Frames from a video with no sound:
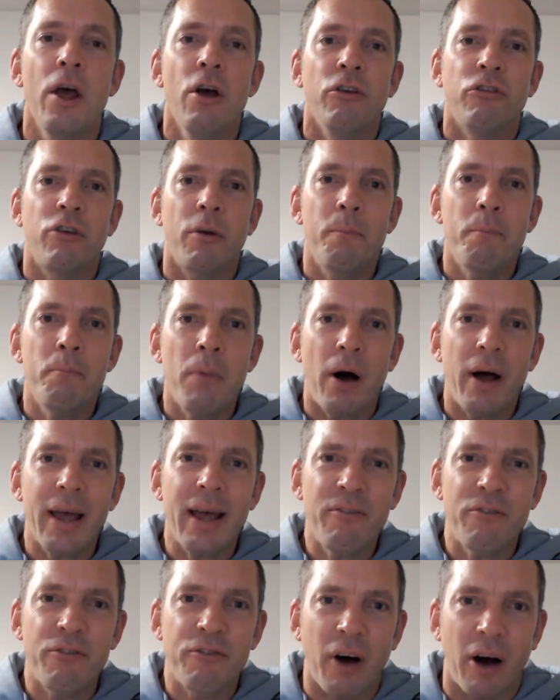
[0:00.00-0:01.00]
So my
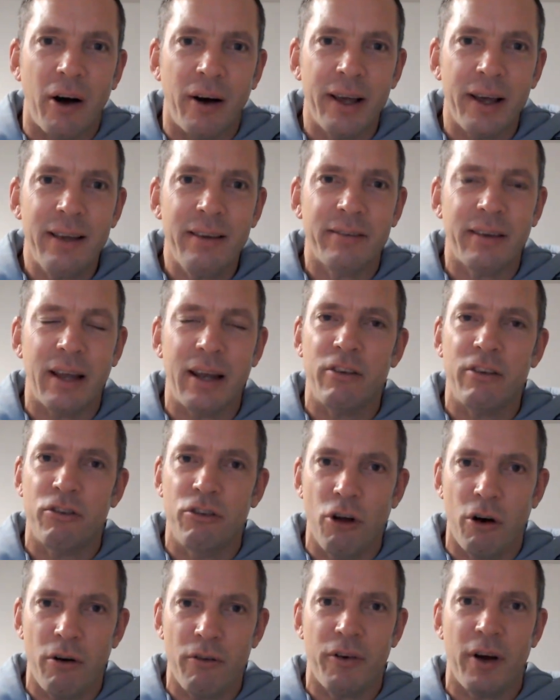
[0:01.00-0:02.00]
advice, and it's
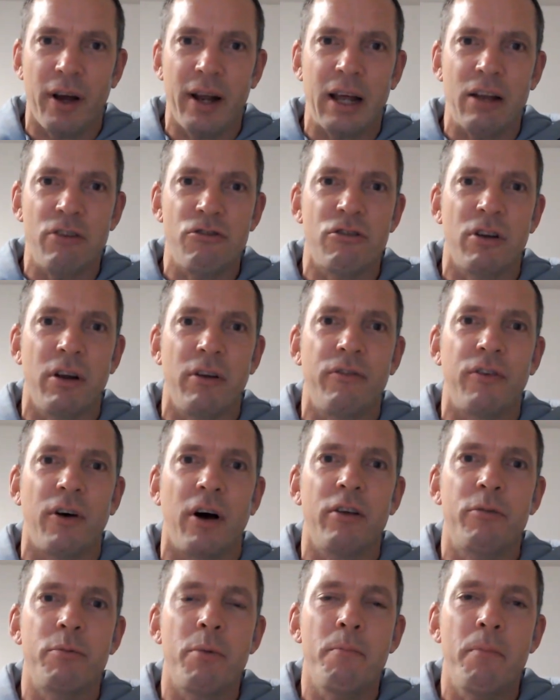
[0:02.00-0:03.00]
not financial
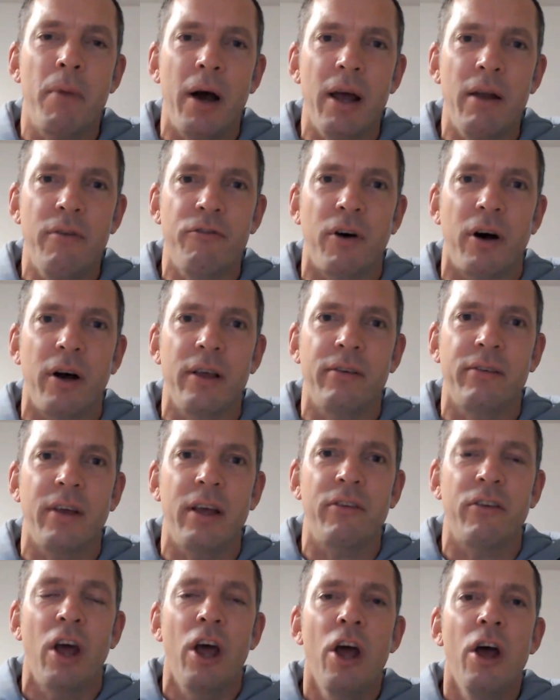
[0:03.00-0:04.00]
advice, but my advice
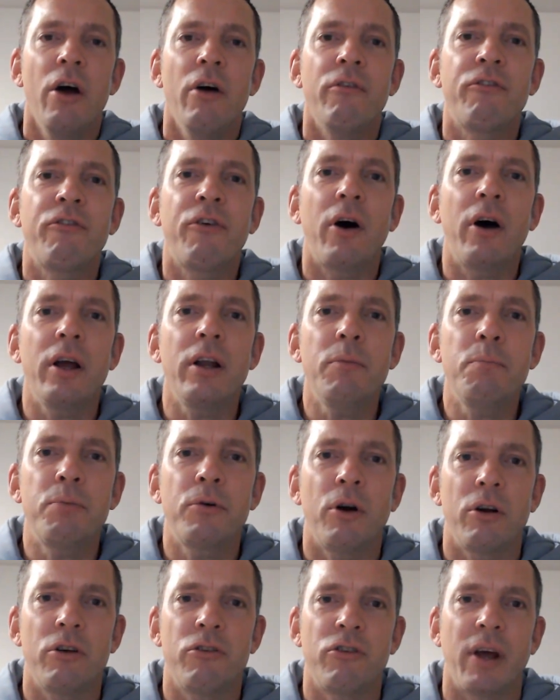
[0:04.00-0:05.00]
is find
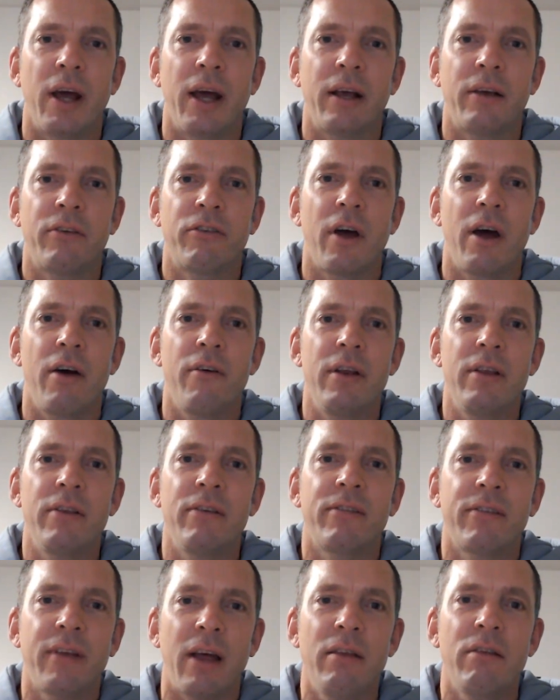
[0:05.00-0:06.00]
projects that are
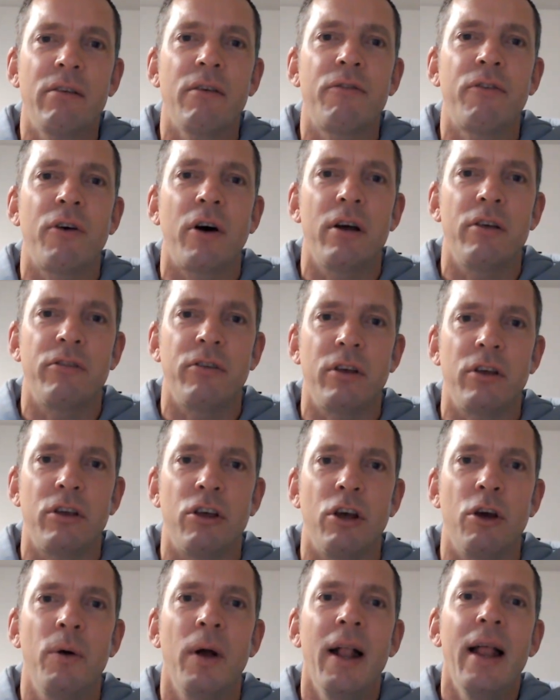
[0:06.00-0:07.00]
incentivizing
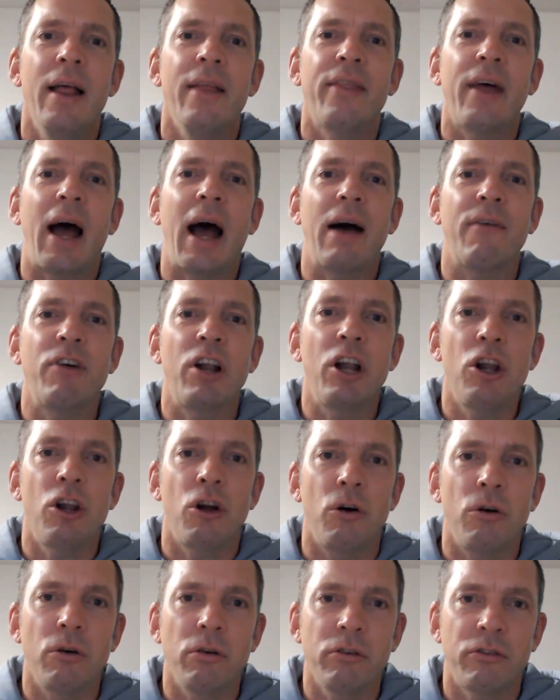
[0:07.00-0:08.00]
you, that have a
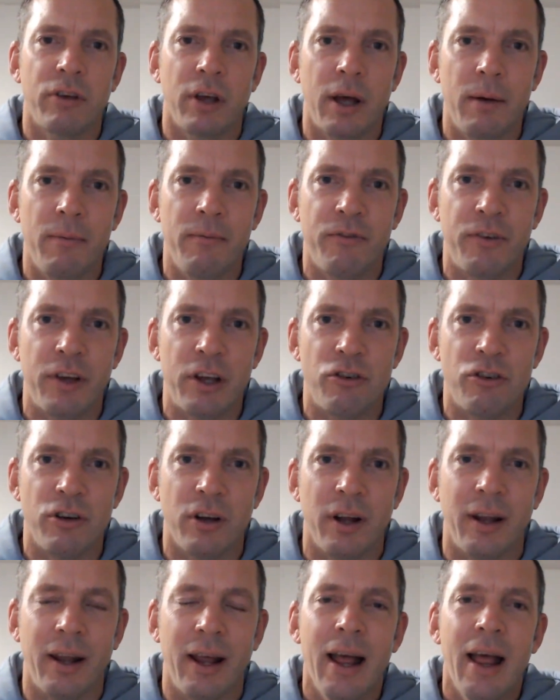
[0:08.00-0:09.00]
long-term
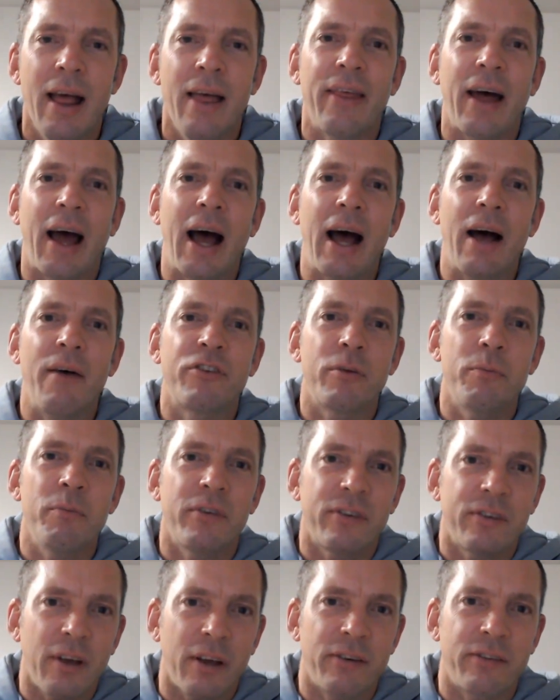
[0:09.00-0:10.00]
vision, that have some
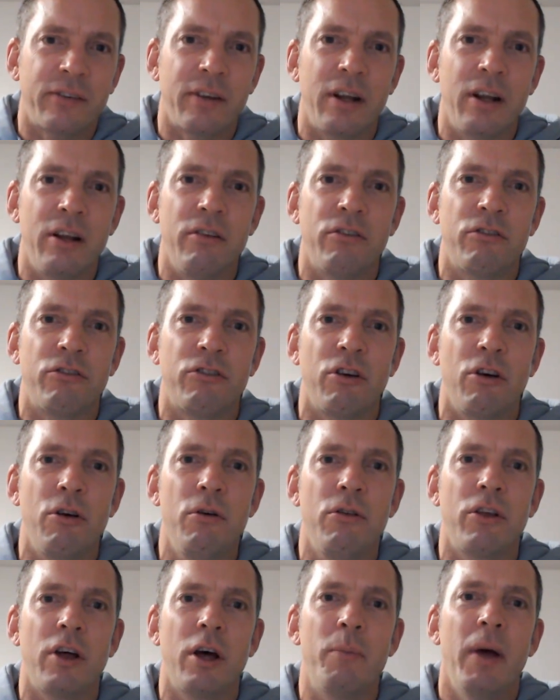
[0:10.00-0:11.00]
sustenance
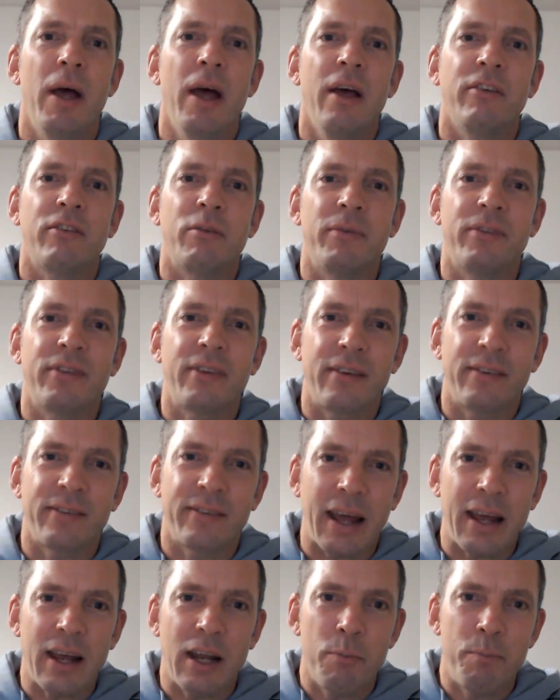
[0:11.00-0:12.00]
to them, some
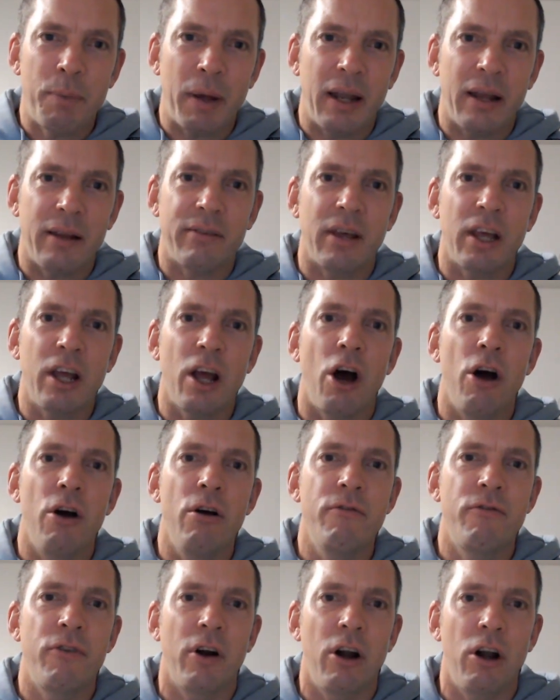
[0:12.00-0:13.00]
sustainability
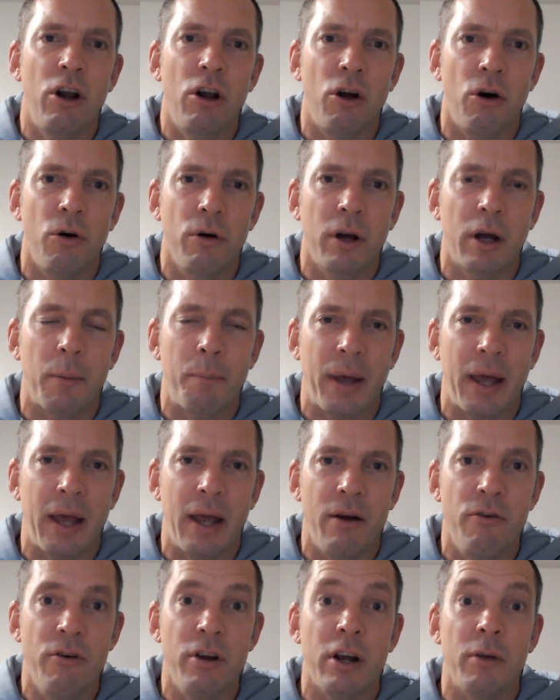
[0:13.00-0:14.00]
over a longer
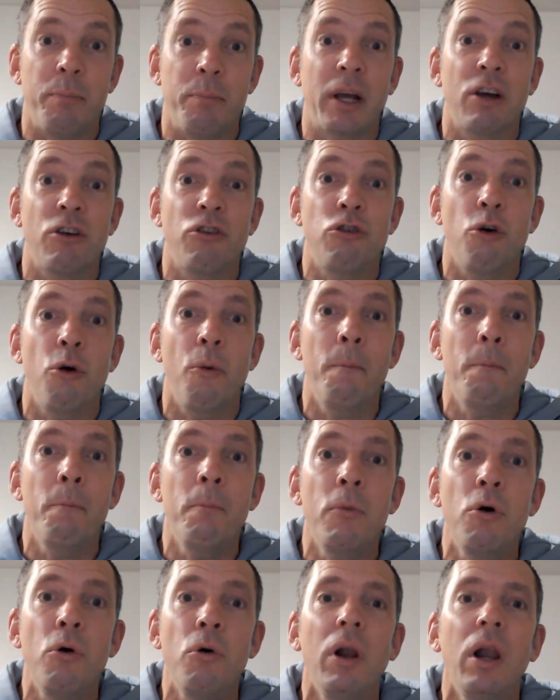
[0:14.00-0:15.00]
period, because you're
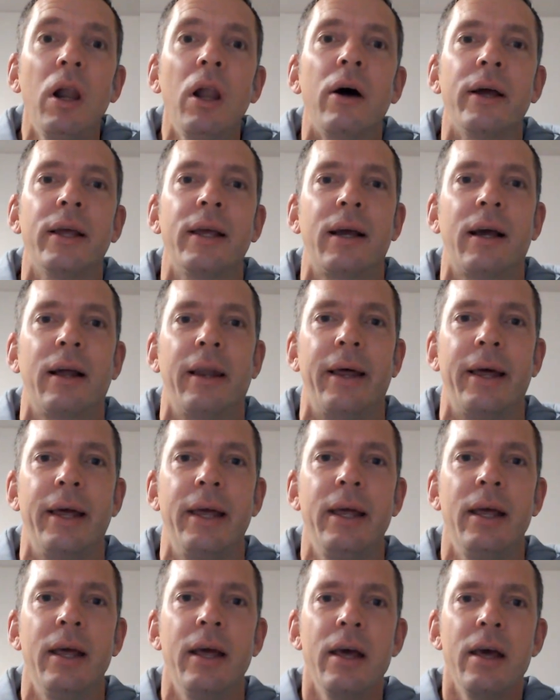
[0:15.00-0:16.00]
more
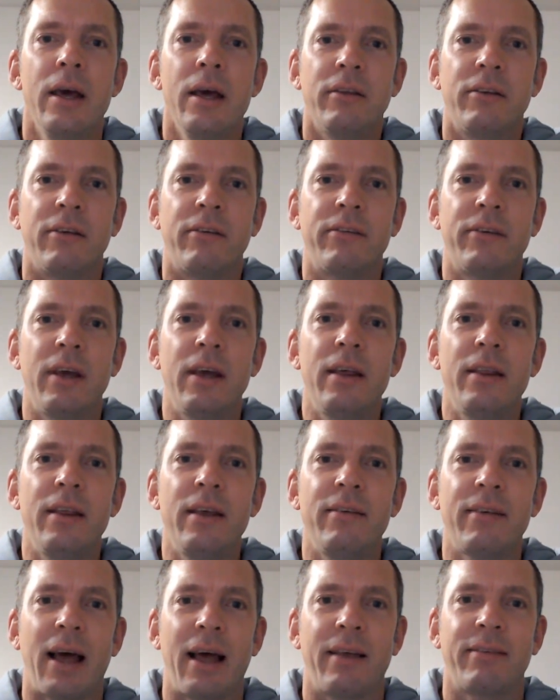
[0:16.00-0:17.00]
likely to see
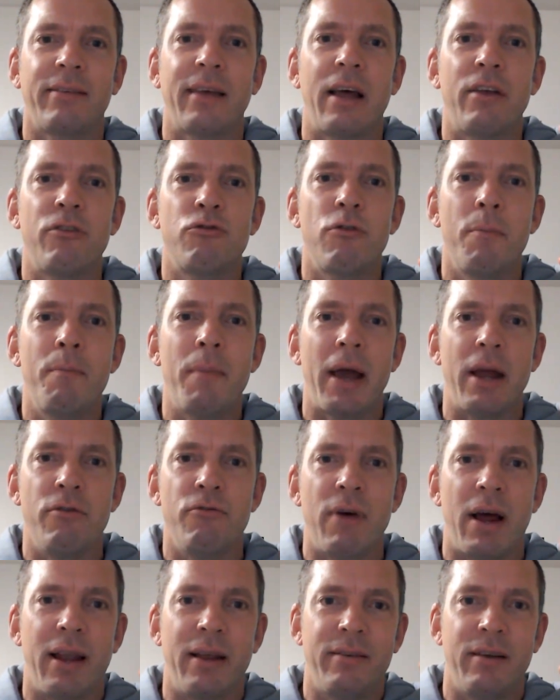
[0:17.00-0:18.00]
these assets remain
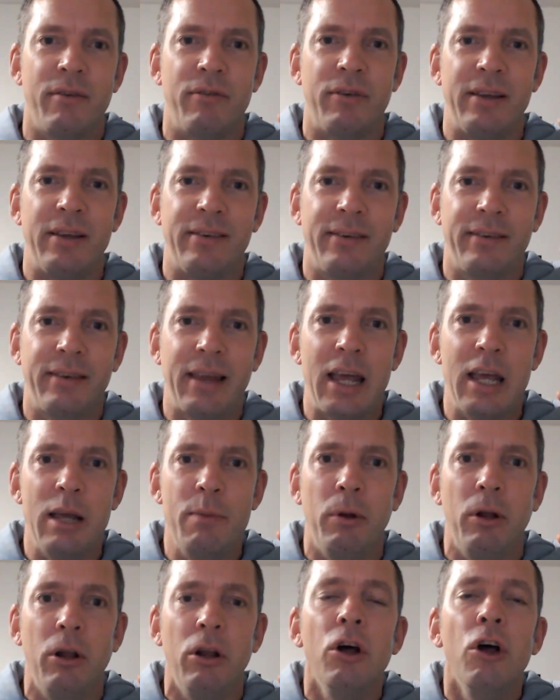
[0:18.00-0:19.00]
relatively
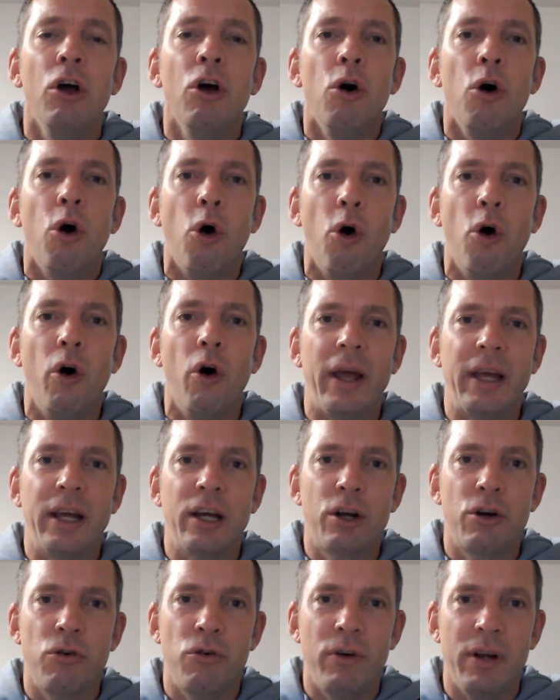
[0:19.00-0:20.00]
stable or
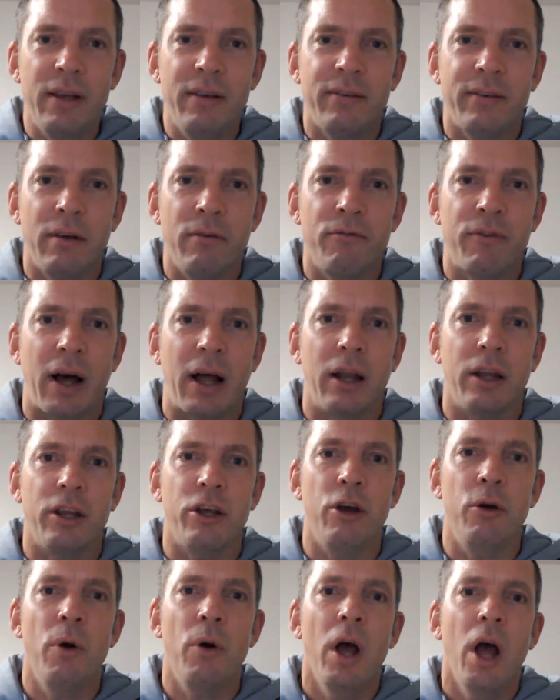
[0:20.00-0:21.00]
increase in
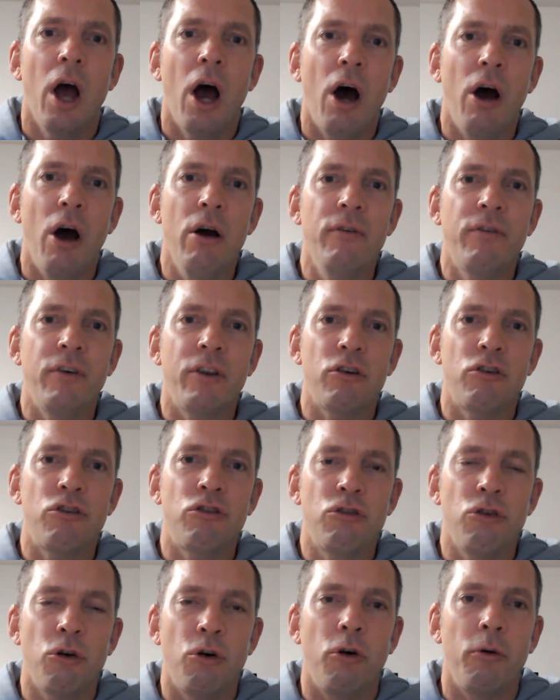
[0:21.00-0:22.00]
value over the
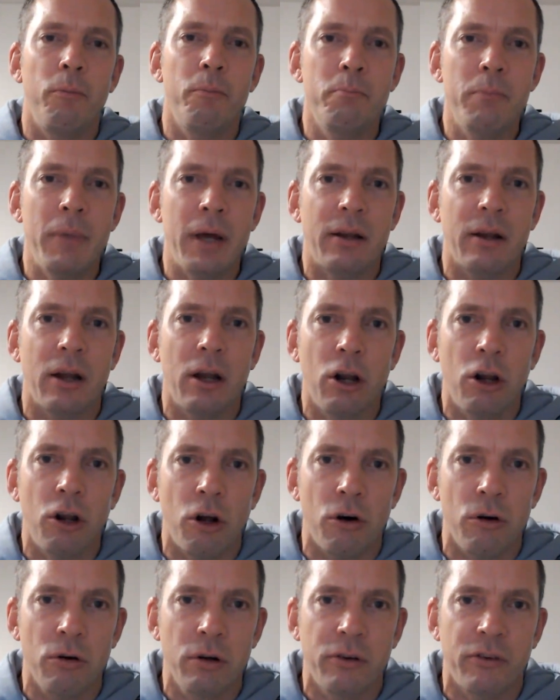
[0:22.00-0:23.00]
short, mid and
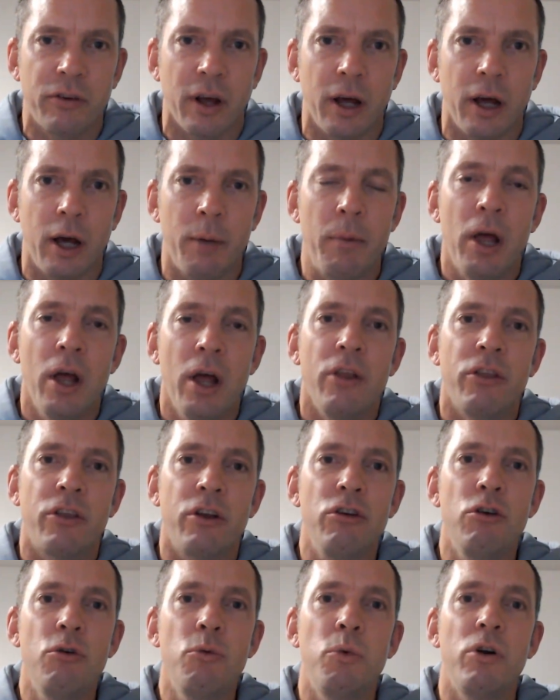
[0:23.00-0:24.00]
long term
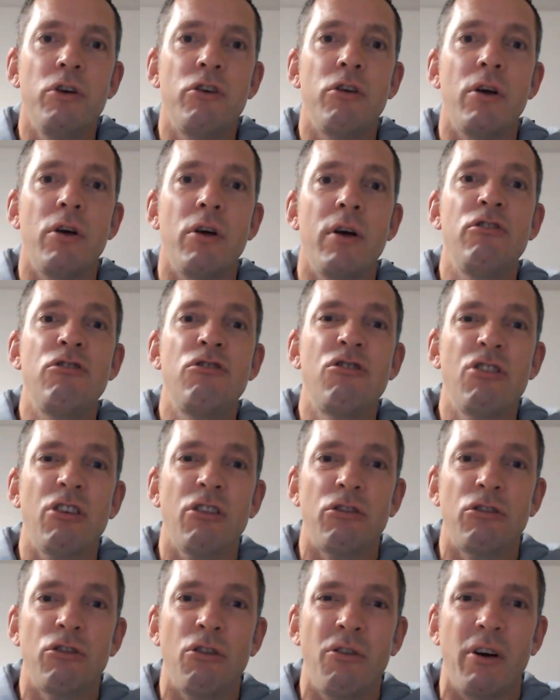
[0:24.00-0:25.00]
than you would do if you
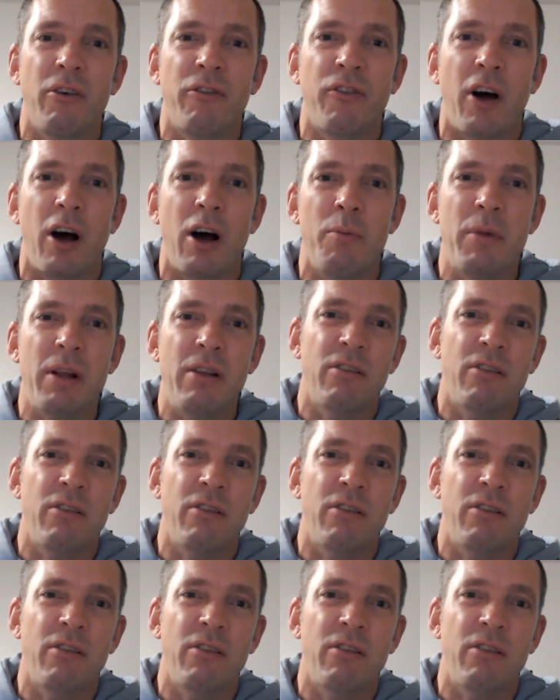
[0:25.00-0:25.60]
just saw a farming